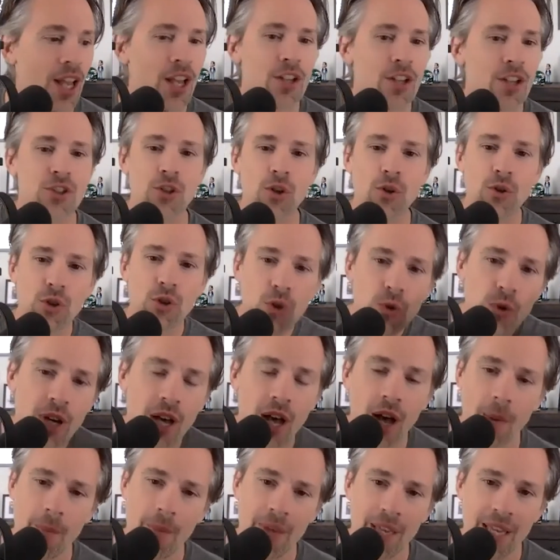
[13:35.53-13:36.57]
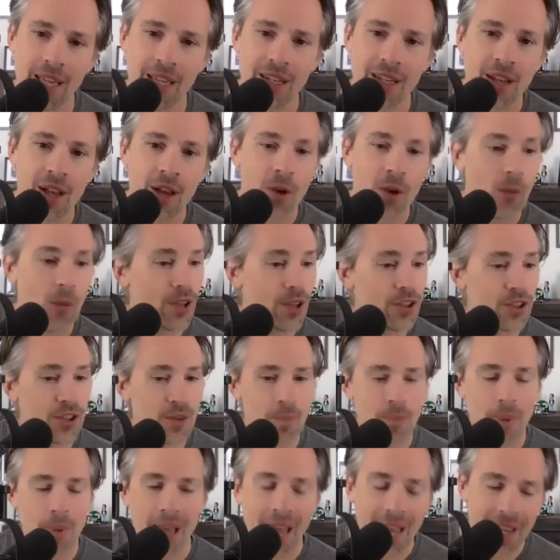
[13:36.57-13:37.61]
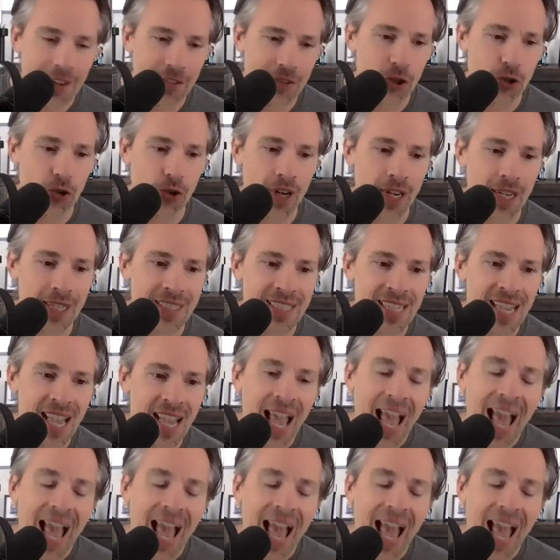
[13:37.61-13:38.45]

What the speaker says: So you come in with your bag of tricks.